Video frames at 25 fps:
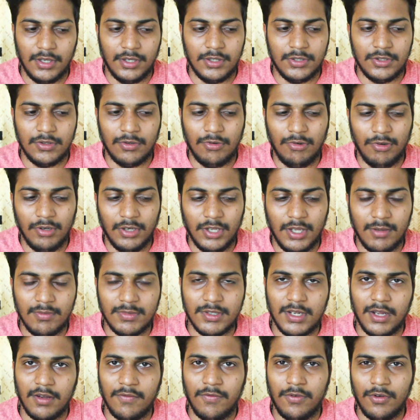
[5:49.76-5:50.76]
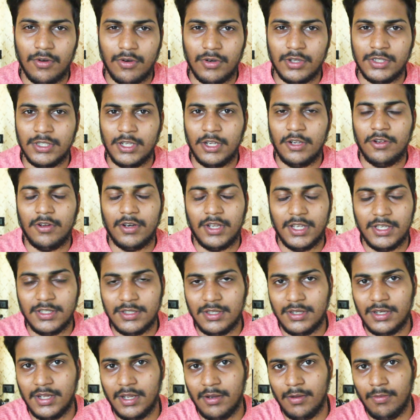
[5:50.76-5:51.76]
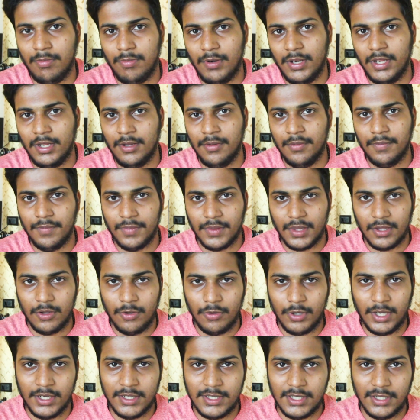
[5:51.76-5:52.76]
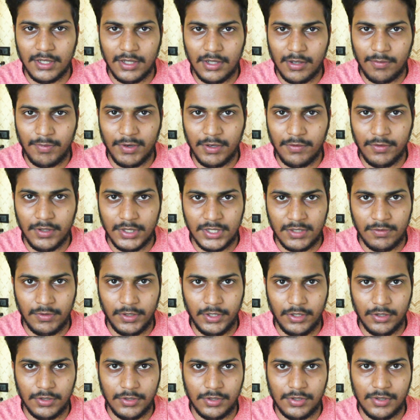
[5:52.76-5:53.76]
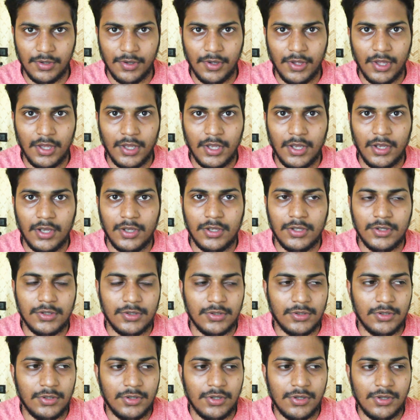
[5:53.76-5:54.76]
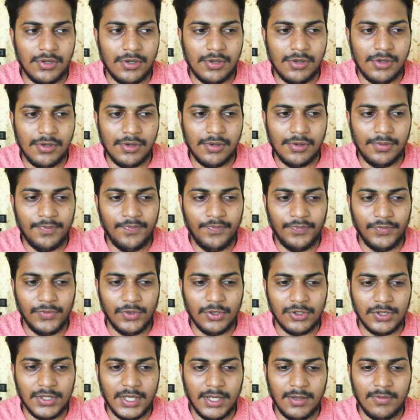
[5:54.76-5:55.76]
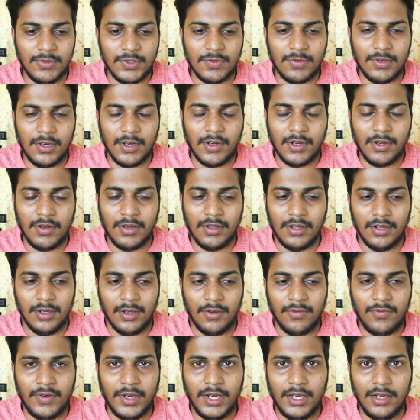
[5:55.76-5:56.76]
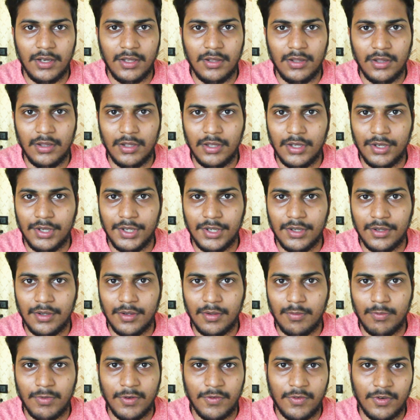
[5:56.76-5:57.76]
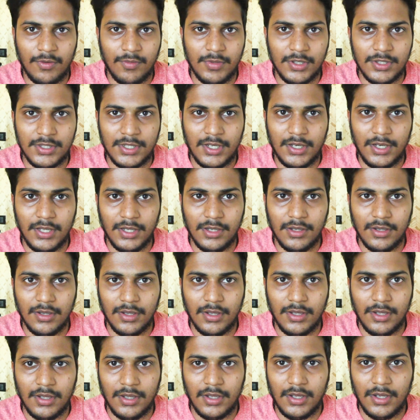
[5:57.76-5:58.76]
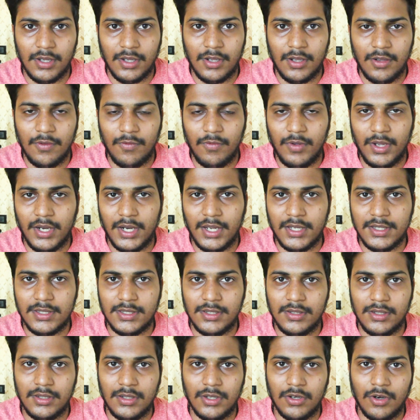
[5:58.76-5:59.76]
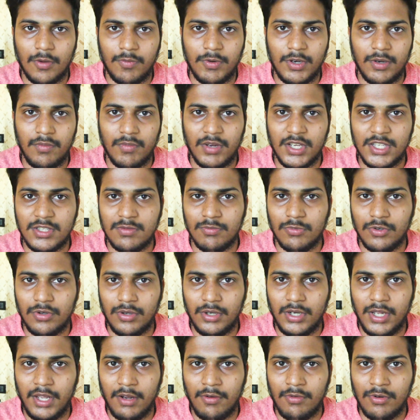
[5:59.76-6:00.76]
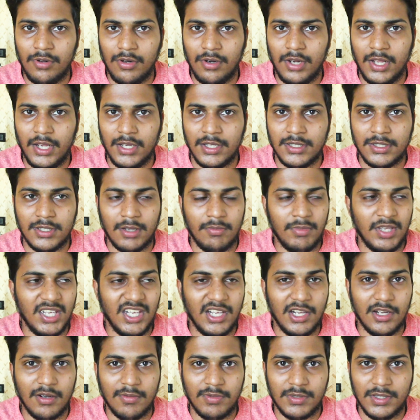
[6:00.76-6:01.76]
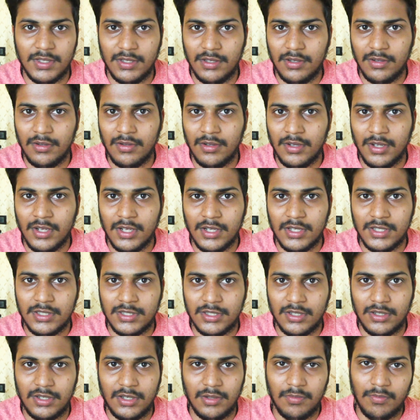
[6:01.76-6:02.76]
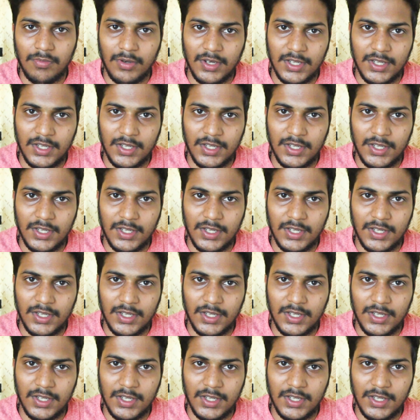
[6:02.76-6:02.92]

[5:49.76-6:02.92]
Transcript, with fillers: so in games like Forza Horizon I play you can see the previous videos so those games work uh, fine in the uh, performance setting whereas in the optimized mode there were like some hiccups in certain